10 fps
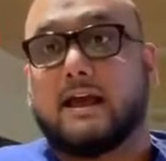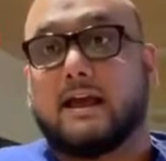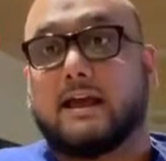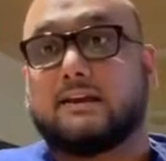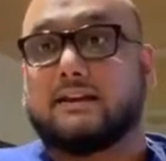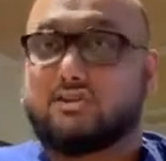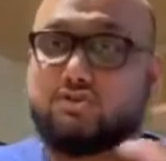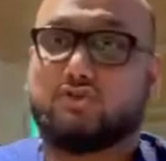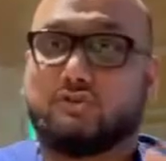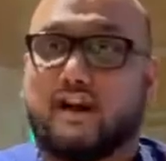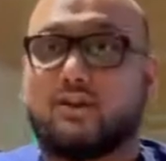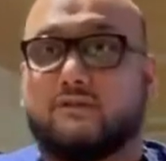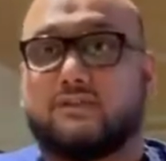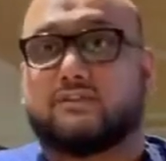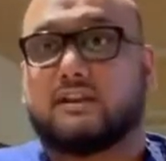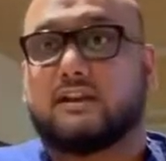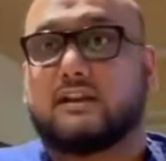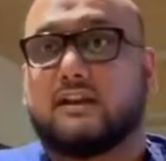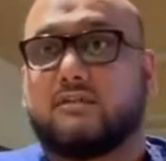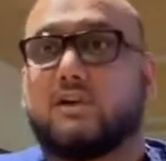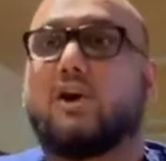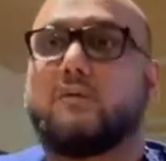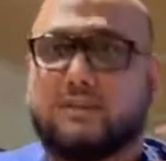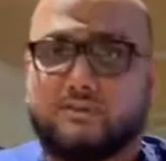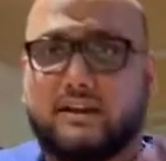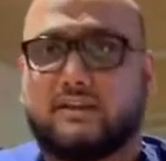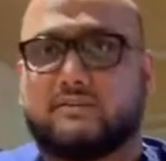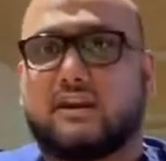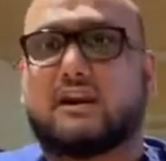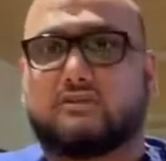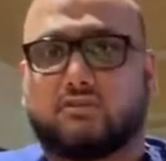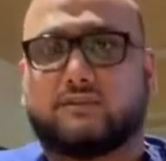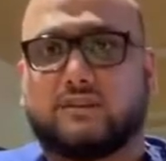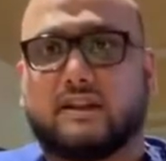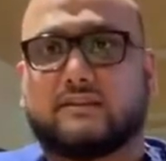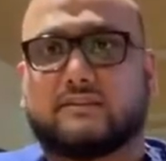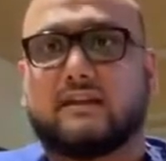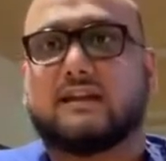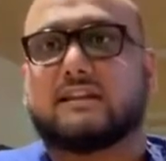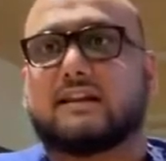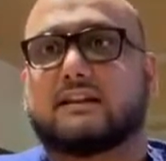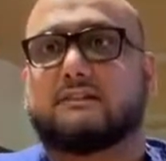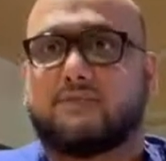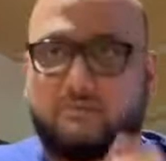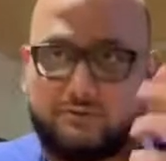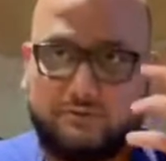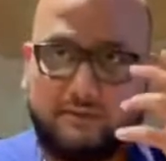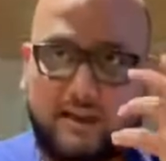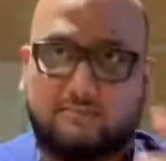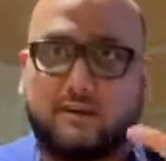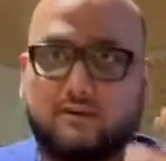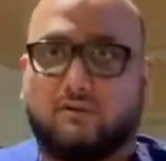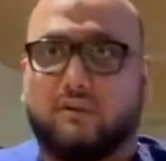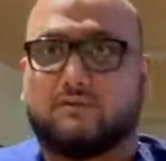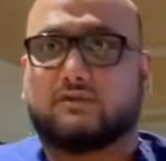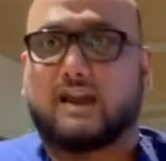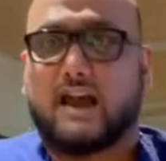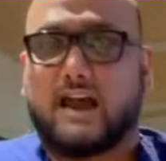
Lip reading: In addition to that, obviously, there are other things, there are a list of things that the pharmacist can be involved.